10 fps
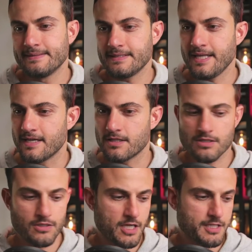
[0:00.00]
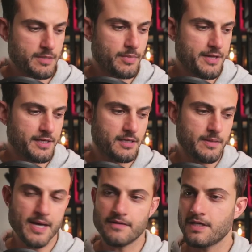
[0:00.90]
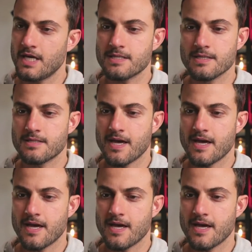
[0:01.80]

yeah, judging by the amount of cases,